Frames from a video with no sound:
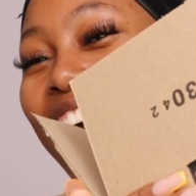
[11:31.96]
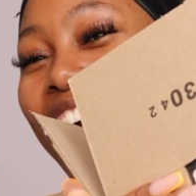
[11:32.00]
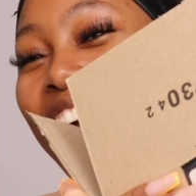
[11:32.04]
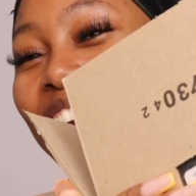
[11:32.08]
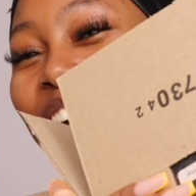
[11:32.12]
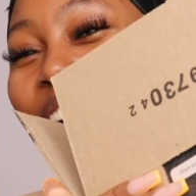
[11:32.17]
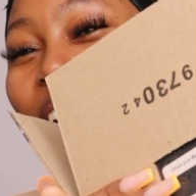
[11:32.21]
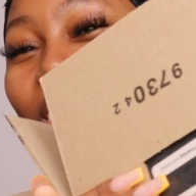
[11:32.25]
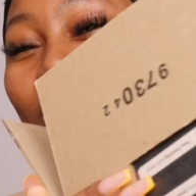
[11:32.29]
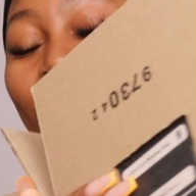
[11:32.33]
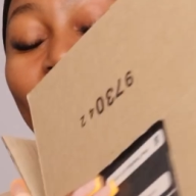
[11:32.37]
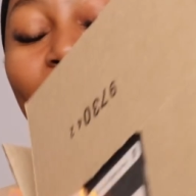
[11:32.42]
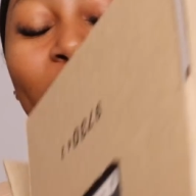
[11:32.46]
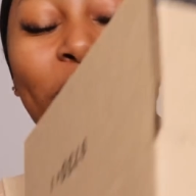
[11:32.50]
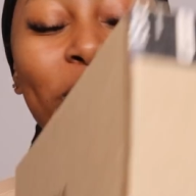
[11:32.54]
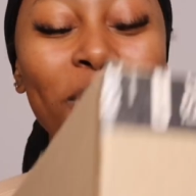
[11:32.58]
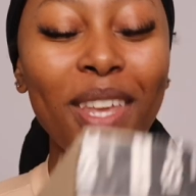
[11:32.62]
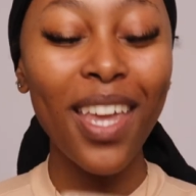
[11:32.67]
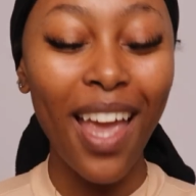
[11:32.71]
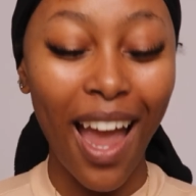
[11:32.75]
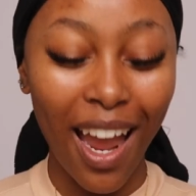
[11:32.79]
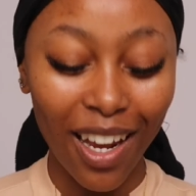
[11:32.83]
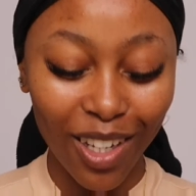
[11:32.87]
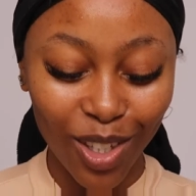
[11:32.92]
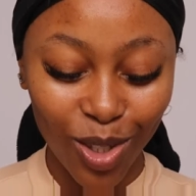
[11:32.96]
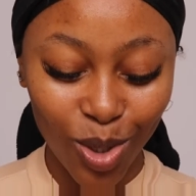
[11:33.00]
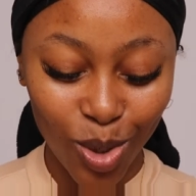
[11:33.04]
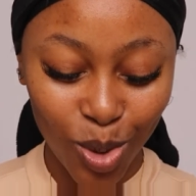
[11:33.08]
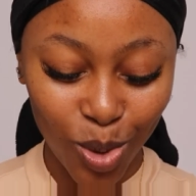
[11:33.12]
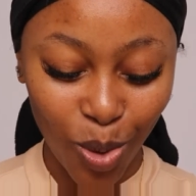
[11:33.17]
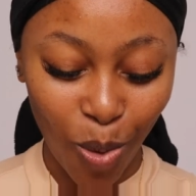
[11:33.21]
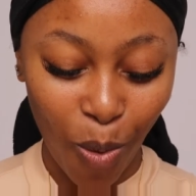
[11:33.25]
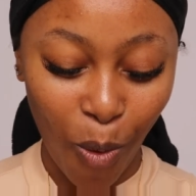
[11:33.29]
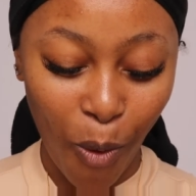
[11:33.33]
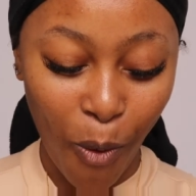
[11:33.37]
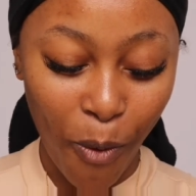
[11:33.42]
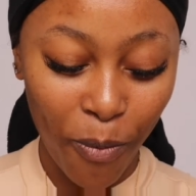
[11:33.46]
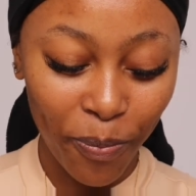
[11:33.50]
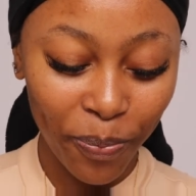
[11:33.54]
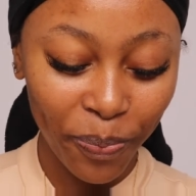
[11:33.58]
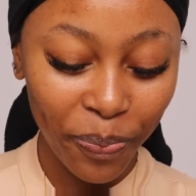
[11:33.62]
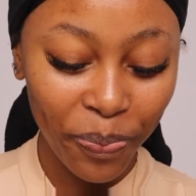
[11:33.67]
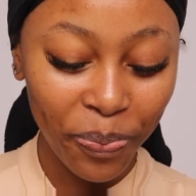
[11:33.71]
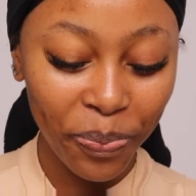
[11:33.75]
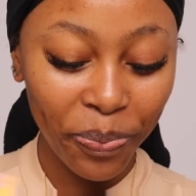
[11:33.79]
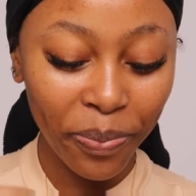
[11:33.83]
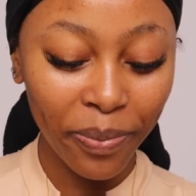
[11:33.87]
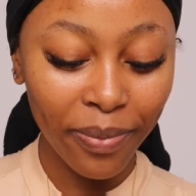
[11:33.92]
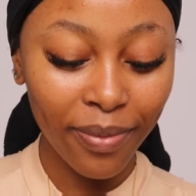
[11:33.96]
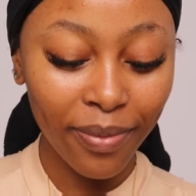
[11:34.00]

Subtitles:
I got it from the ice storm,